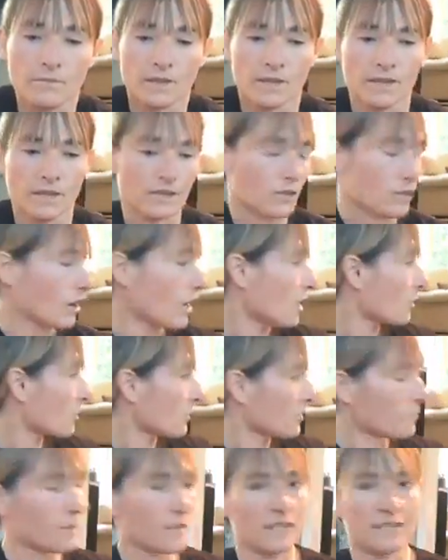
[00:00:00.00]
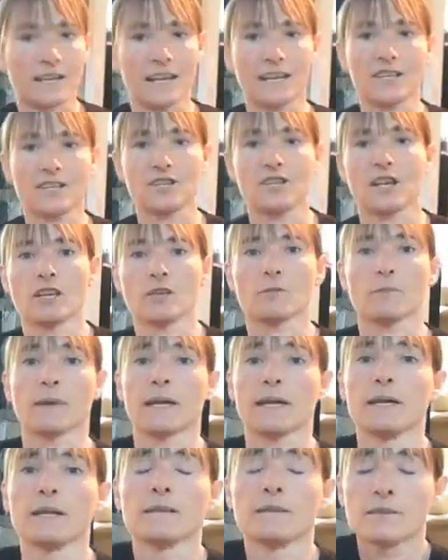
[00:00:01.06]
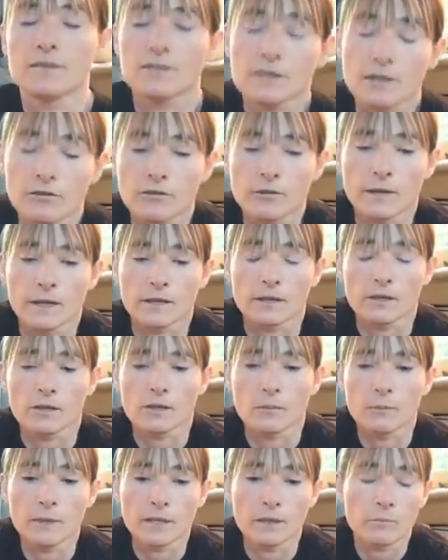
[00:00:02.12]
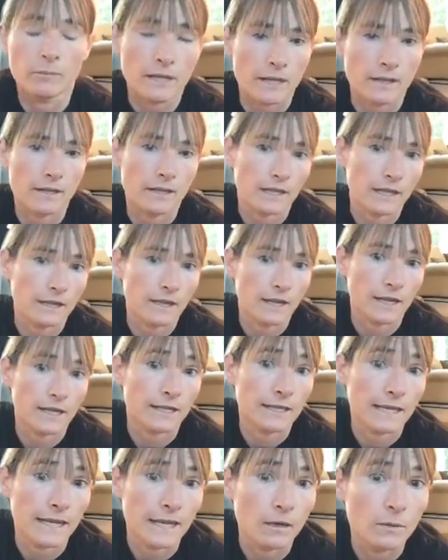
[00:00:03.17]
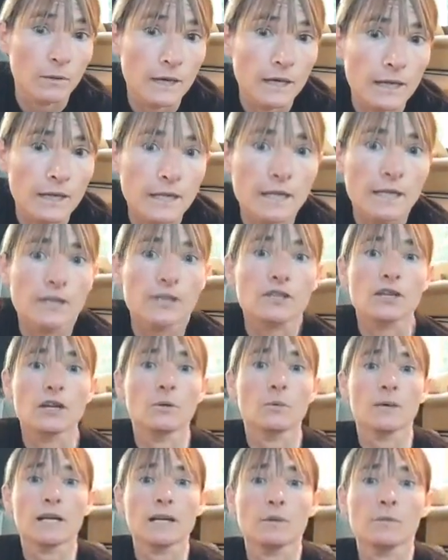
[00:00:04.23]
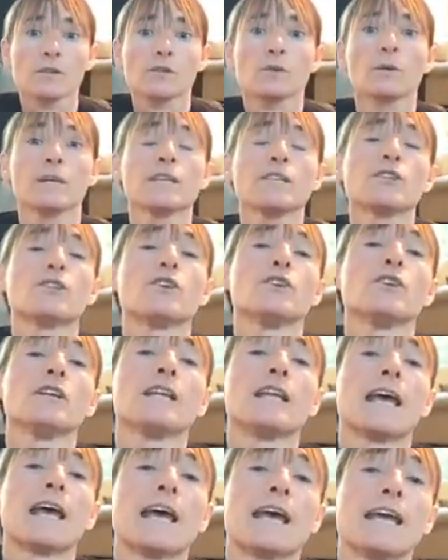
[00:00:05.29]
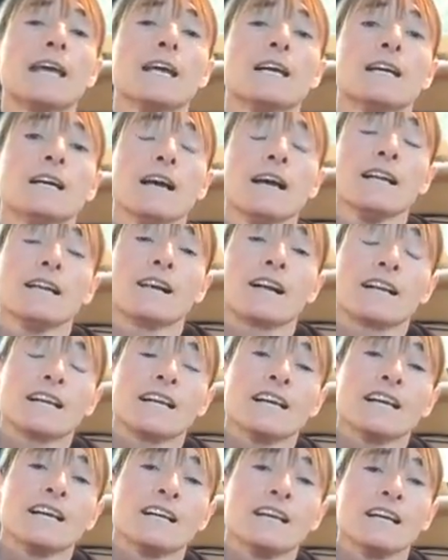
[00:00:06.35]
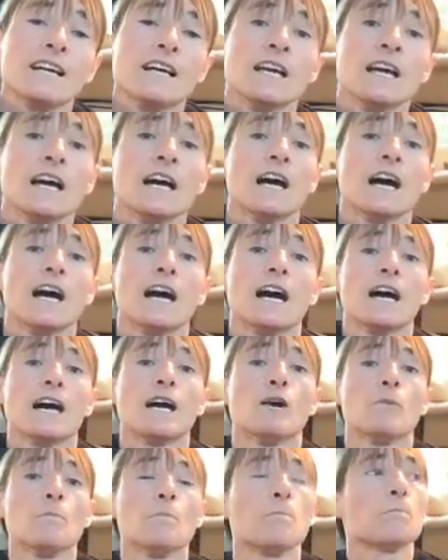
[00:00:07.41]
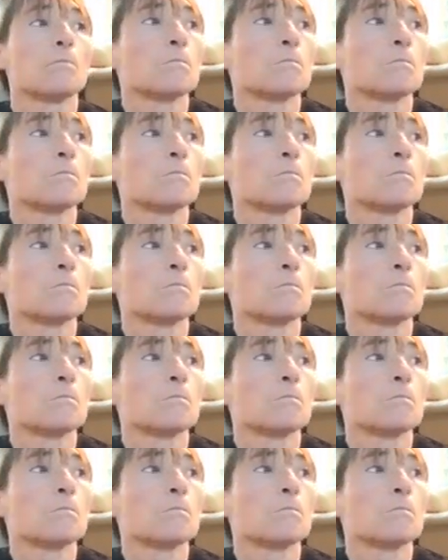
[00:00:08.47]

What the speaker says: it's awkward because I had to change my stuff around a little bit, but I think I got it now. So what I was going to do today, hi Nadia, I'm